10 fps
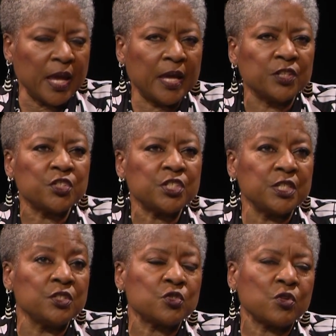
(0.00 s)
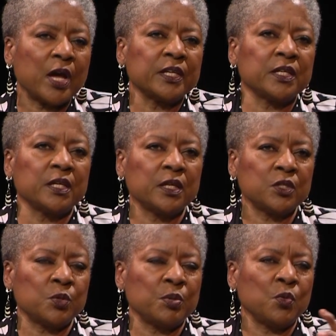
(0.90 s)
And she's trying to get it
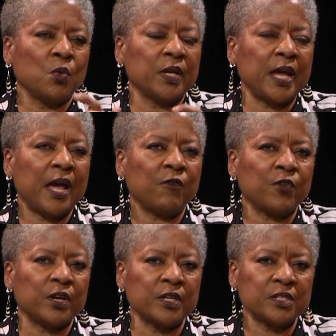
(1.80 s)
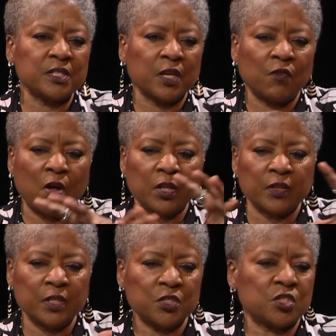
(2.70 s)
to be one Africa instead of all of
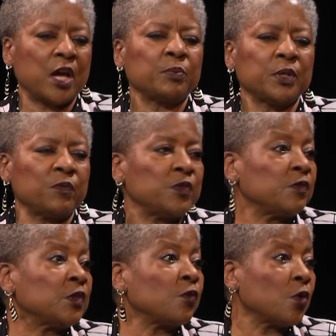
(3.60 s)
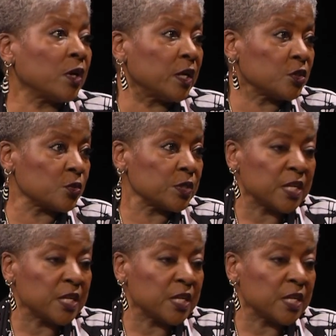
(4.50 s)
these chopped up 54 countries.